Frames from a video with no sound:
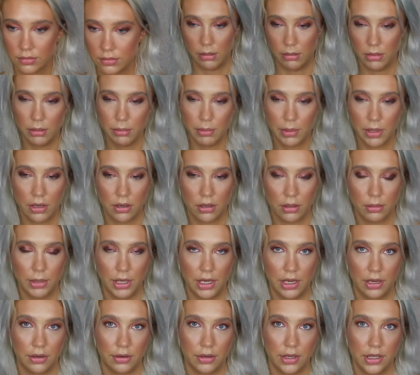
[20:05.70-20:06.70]
I'm going to powder
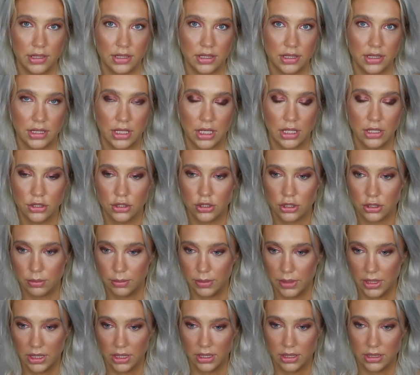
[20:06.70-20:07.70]
my under eyes a
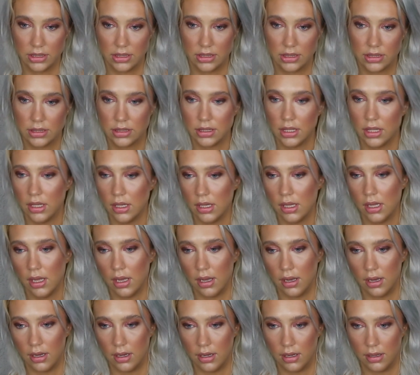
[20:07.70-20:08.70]
touch because
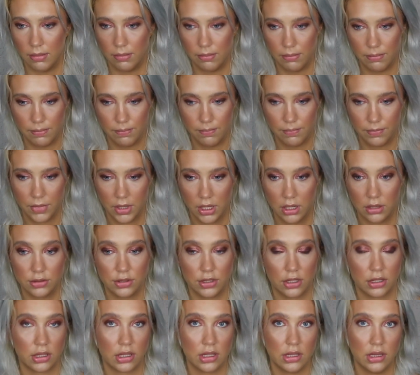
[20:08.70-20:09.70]

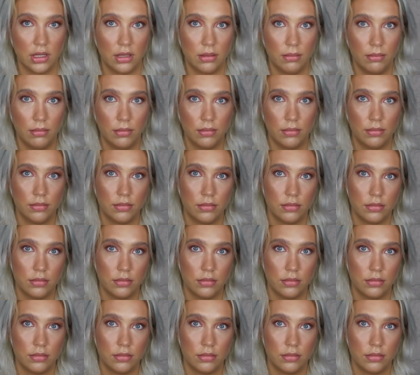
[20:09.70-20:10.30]
it'll darken them.